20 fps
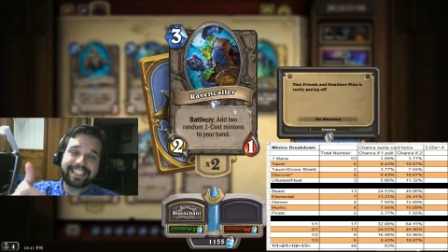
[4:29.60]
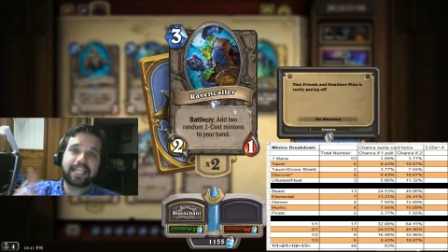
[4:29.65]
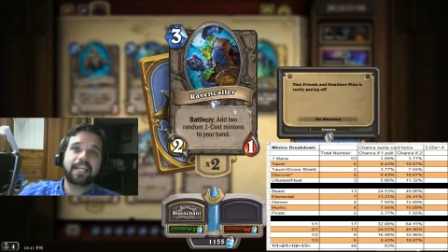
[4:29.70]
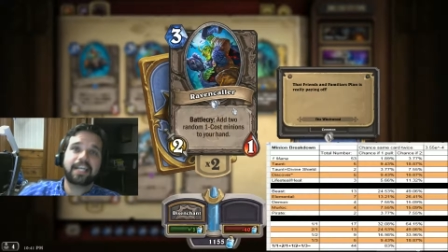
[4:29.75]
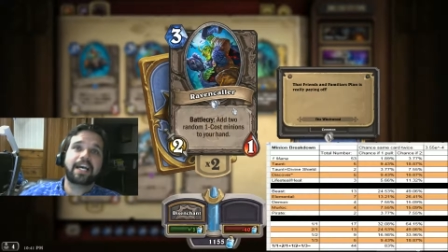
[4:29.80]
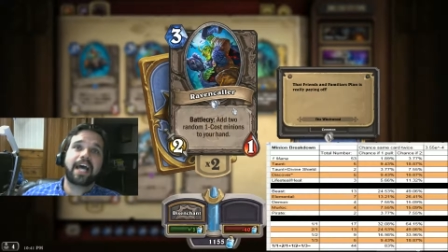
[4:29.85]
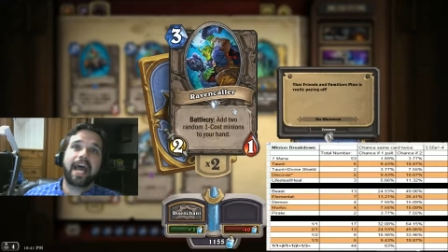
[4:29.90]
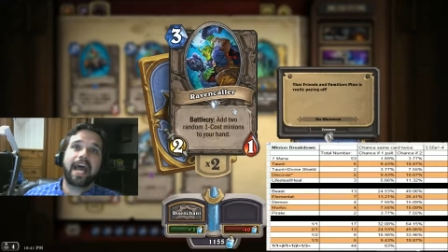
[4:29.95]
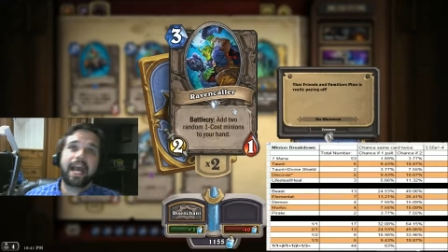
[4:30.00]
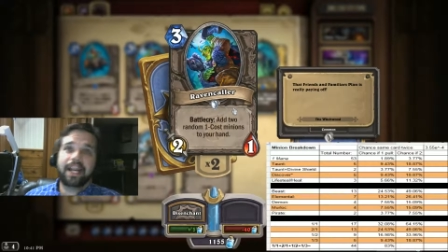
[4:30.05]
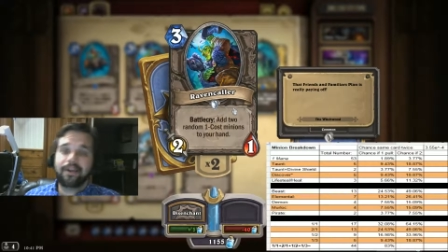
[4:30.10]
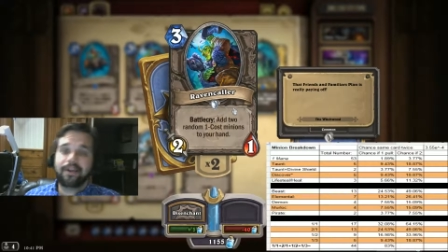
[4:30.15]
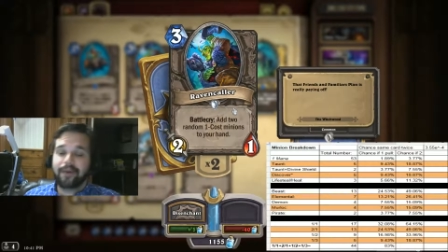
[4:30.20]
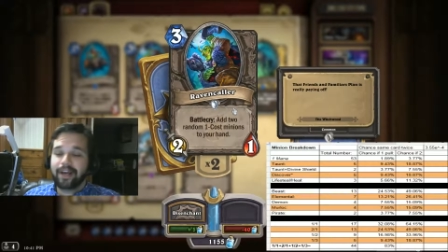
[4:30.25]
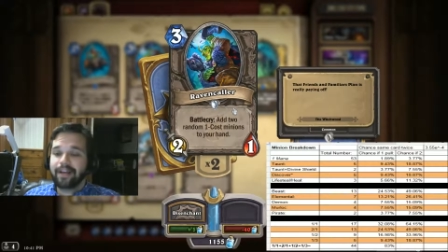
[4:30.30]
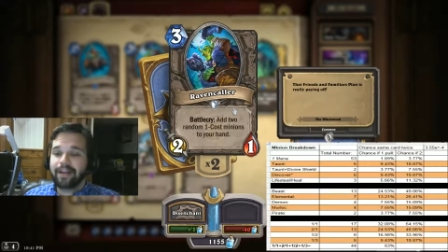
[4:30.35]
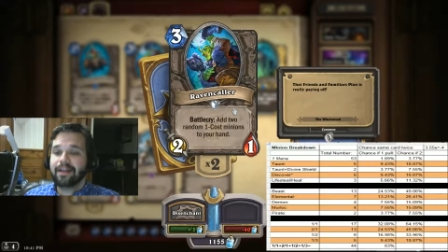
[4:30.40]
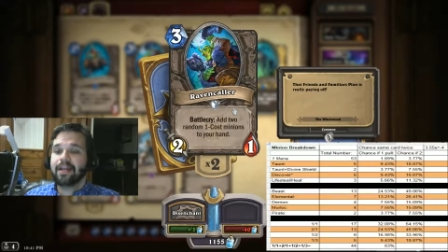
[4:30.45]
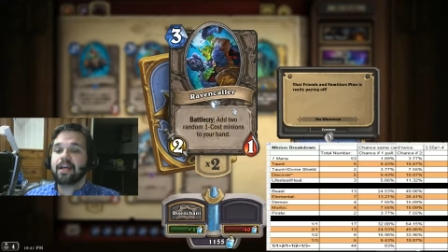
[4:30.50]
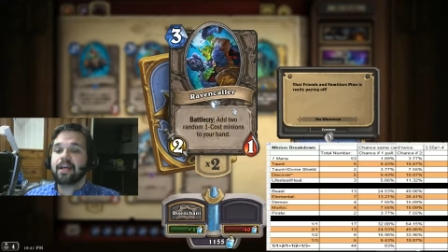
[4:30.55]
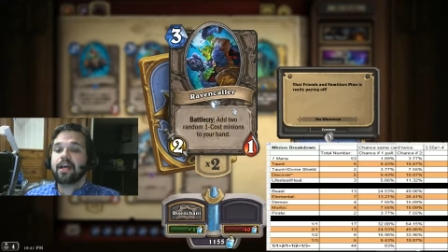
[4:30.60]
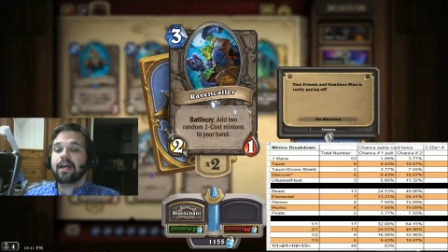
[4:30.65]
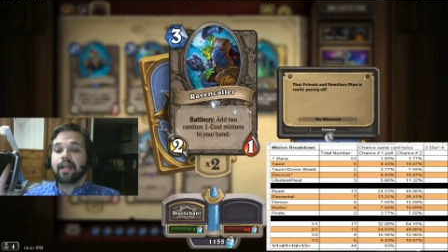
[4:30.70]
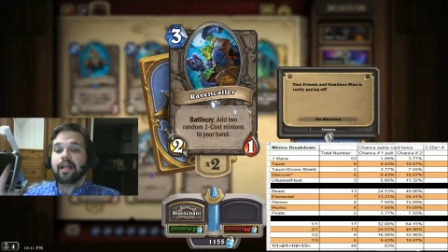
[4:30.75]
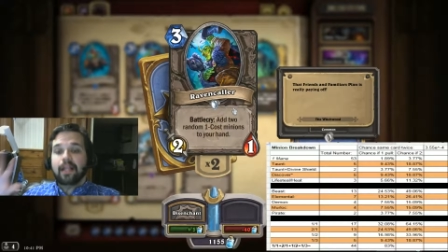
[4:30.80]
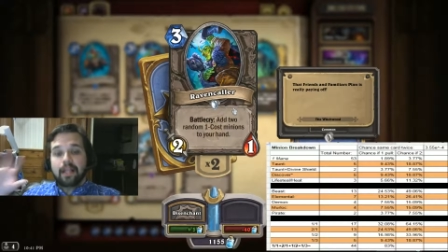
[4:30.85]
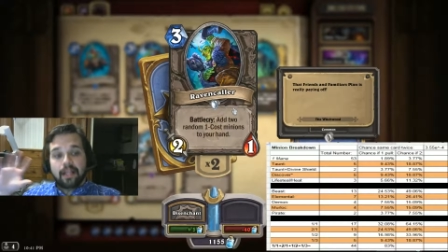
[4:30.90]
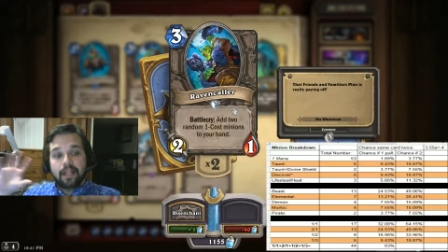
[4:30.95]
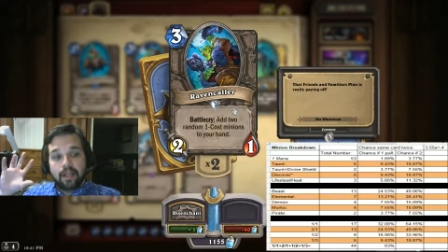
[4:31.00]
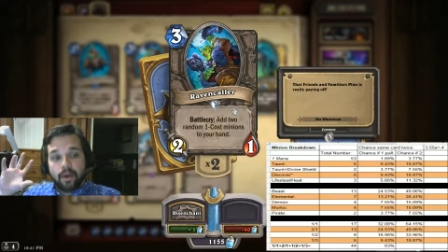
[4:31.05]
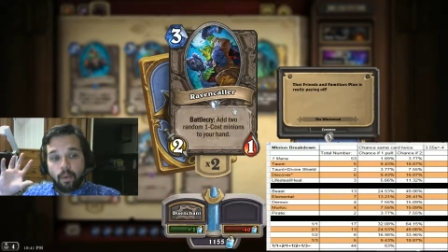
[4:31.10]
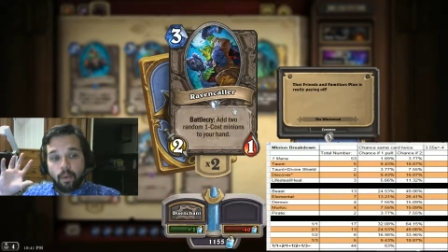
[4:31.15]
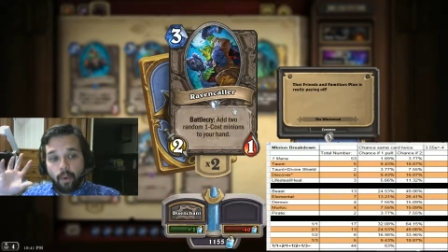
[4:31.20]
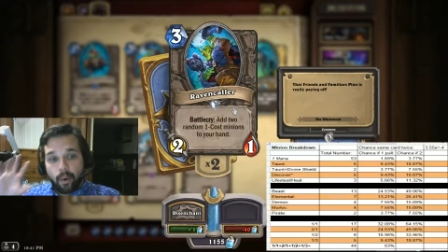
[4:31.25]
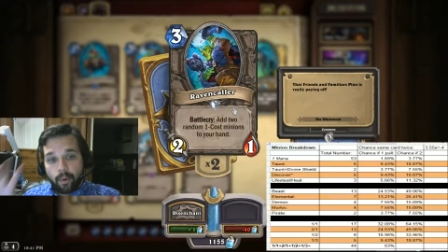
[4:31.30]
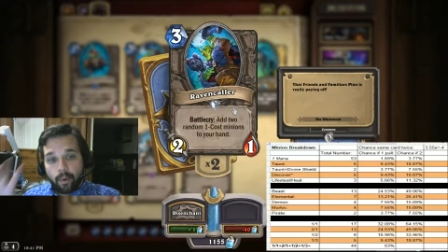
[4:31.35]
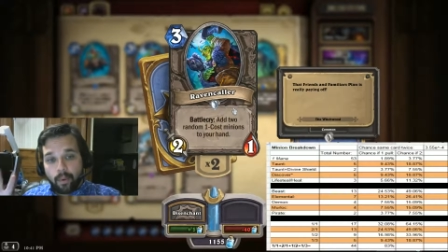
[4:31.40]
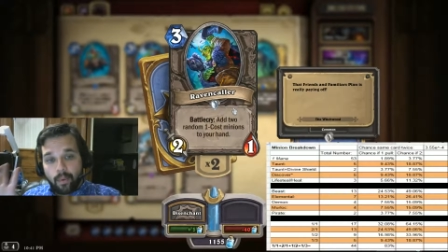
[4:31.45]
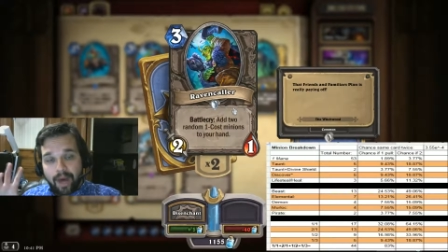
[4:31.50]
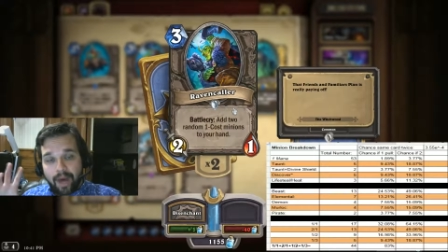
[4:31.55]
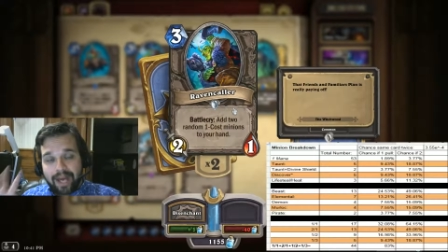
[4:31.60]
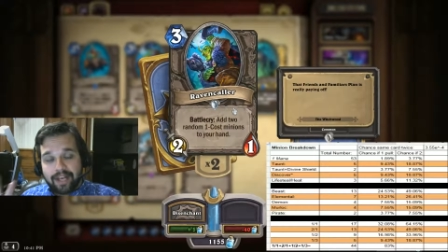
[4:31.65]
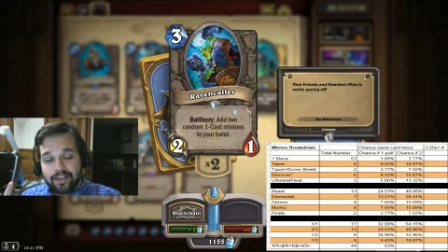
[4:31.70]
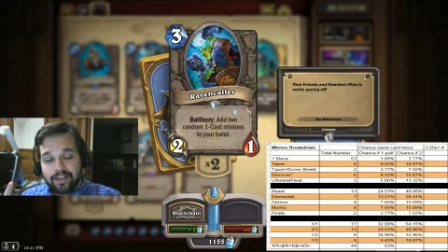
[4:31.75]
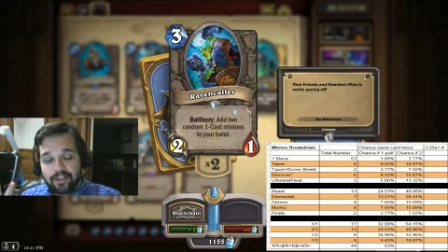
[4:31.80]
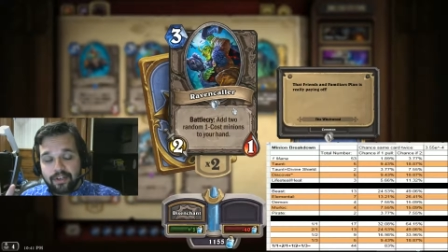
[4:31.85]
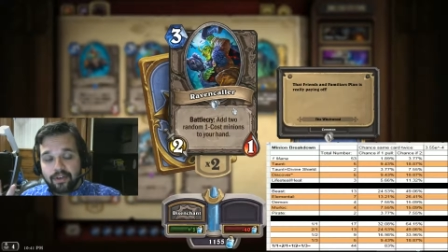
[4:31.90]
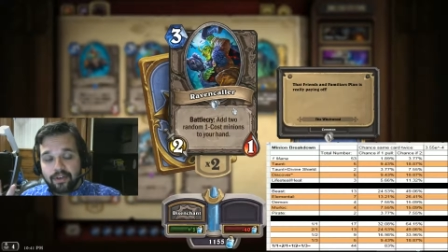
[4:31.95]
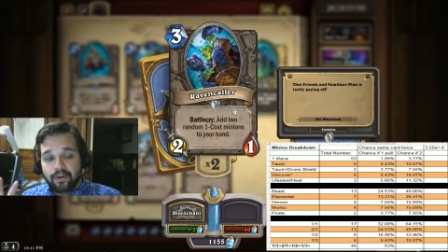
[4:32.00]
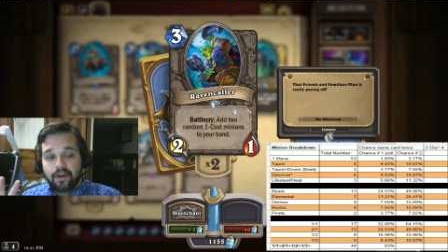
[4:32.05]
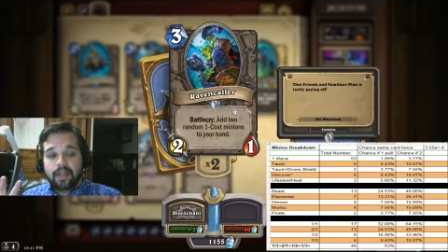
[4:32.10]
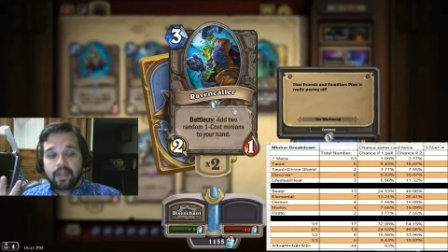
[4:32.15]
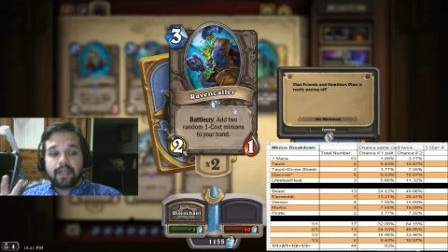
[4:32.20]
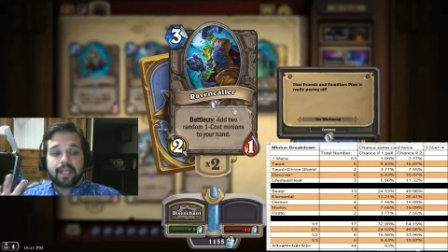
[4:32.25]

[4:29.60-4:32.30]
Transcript: Anyway, what we want to do,